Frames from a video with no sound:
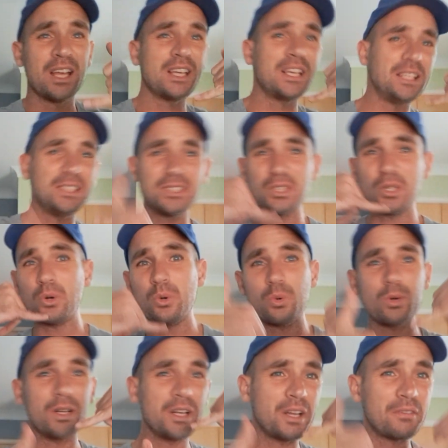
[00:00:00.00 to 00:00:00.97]
He's
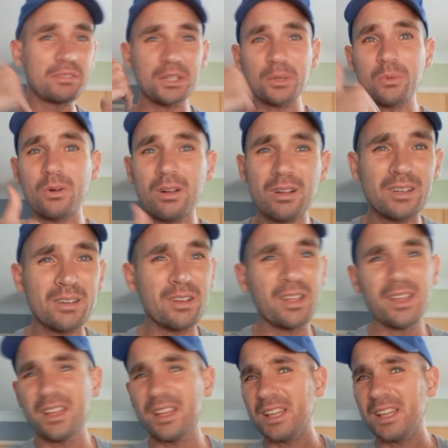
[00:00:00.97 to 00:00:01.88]
calling everyone.